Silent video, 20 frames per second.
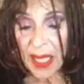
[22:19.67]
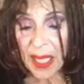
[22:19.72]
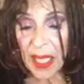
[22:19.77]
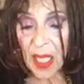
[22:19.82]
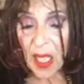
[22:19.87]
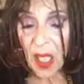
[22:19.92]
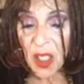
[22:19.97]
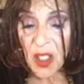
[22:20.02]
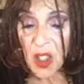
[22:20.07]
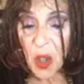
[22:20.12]

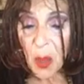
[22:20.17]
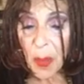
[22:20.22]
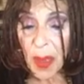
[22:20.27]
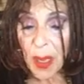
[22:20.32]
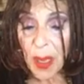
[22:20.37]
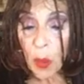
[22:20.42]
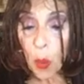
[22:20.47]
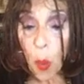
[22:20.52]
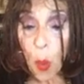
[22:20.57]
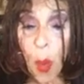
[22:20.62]
He also
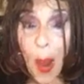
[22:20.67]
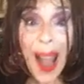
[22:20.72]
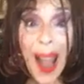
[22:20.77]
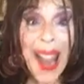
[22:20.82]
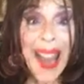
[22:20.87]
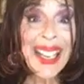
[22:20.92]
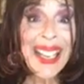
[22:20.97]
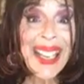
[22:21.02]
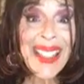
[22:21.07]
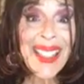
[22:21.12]
made
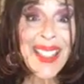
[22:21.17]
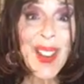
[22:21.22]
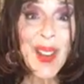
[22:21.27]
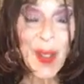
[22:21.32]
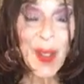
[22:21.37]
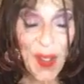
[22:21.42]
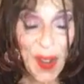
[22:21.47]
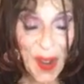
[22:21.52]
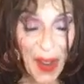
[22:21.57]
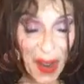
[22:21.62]
wine at
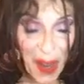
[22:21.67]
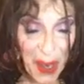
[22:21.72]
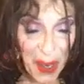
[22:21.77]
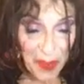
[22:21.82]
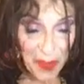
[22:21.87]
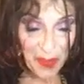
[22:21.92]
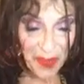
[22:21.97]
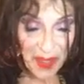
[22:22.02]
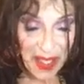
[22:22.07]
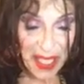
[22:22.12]
the
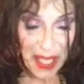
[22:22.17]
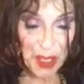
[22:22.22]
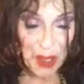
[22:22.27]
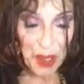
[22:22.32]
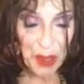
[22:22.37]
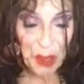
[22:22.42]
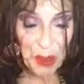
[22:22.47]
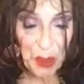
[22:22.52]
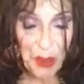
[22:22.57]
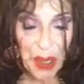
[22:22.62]
farm. He
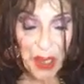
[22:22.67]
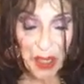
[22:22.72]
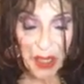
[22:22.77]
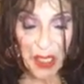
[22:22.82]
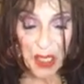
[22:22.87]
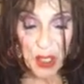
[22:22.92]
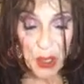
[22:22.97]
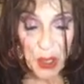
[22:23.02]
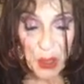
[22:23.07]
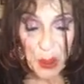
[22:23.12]
took me
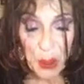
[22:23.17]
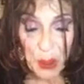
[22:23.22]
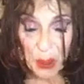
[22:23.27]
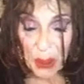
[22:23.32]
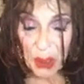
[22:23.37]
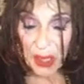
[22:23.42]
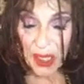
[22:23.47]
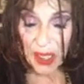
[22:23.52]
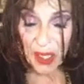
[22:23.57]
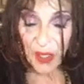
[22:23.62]
on a
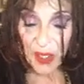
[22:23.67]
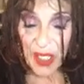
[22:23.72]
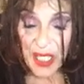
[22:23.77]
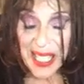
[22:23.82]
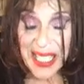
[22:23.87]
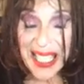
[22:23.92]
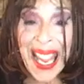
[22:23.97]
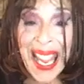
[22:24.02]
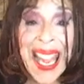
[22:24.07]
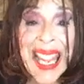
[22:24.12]
tour of
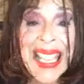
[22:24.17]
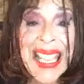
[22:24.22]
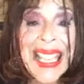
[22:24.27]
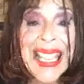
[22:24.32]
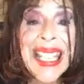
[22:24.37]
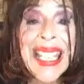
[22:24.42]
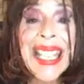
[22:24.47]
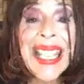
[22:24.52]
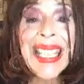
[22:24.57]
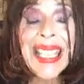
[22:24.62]
his
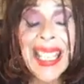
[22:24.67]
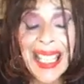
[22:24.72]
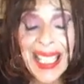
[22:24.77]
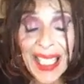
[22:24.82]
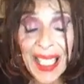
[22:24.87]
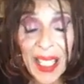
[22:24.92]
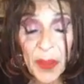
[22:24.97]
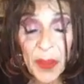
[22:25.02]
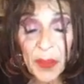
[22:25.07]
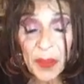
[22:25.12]

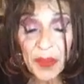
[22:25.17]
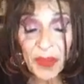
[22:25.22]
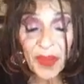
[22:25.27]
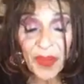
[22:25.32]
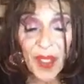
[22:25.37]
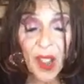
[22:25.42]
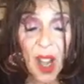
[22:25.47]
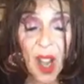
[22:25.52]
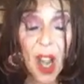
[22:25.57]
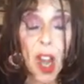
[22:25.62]
cantina,
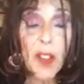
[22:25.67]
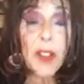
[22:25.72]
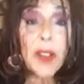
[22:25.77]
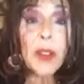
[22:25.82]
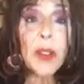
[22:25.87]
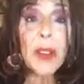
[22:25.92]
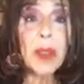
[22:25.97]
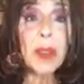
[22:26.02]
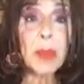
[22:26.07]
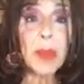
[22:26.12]

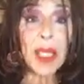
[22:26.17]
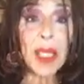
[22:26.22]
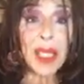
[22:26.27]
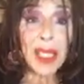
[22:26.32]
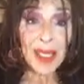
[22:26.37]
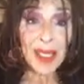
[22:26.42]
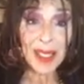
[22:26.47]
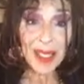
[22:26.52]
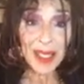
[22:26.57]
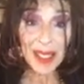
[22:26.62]
offering
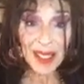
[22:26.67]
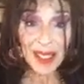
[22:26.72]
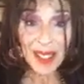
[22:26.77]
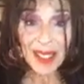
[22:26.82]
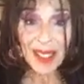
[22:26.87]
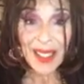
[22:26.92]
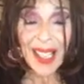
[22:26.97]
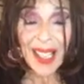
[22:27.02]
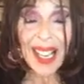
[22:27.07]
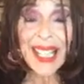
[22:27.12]
me
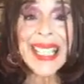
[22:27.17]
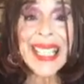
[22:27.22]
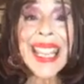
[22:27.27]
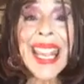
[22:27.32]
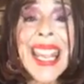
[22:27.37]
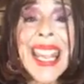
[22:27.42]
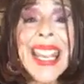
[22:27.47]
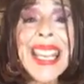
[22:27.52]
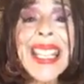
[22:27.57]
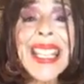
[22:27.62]
a
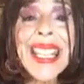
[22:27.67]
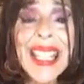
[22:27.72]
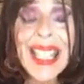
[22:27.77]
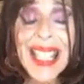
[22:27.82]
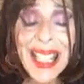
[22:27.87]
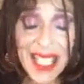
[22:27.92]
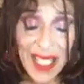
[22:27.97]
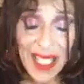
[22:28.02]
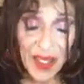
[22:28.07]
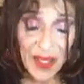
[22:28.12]

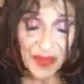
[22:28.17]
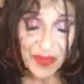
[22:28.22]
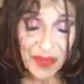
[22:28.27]
taste.